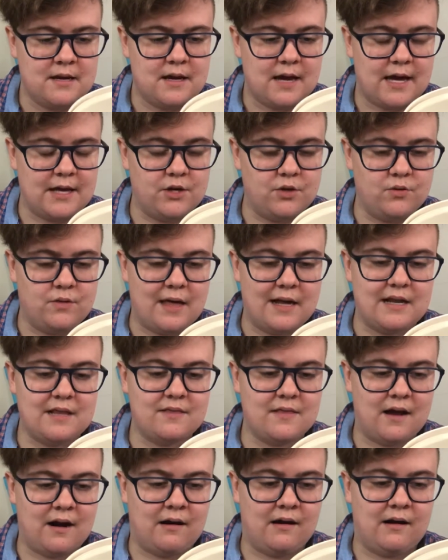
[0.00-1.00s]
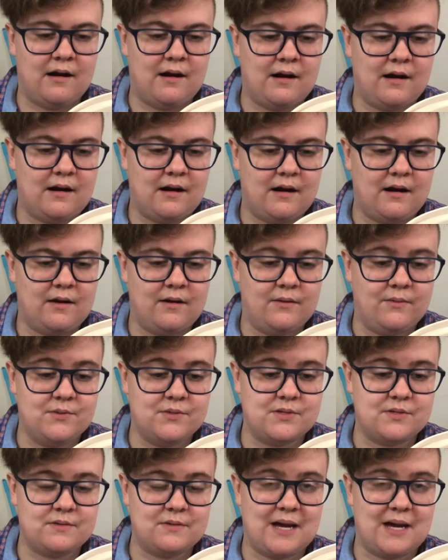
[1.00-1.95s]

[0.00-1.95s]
I knew then and there it was